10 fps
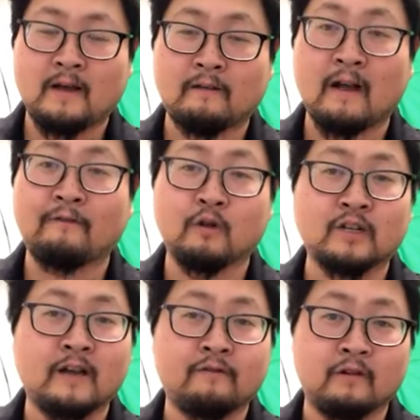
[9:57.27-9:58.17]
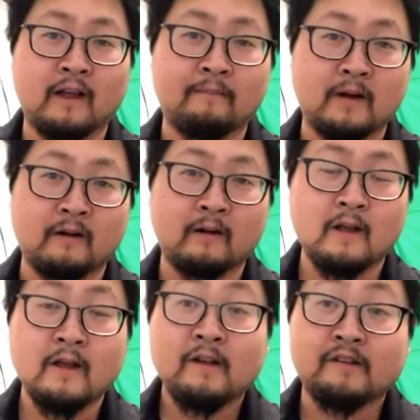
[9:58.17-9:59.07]
ground force cut through it like butter.
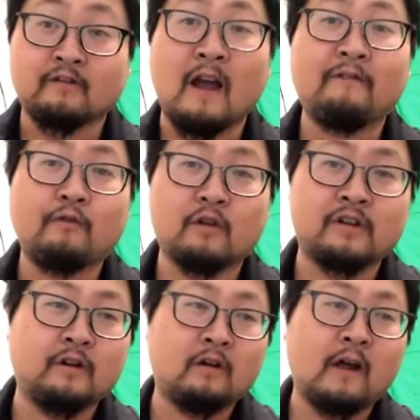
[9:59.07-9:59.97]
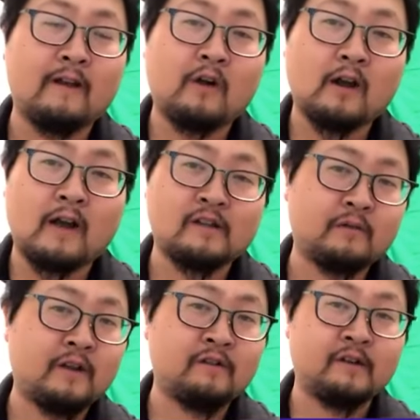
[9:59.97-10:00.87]
So ground force, a lot of our guys,
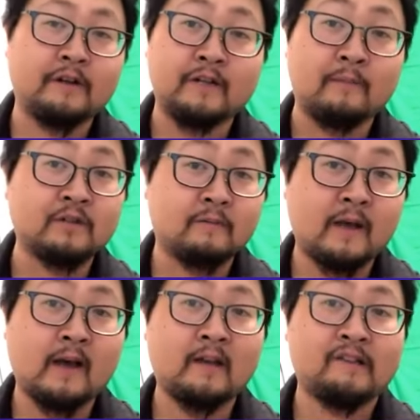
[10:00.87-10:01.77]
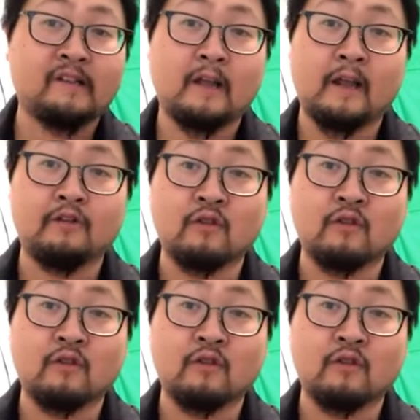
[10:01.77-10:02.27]
we use it on dumpster pads and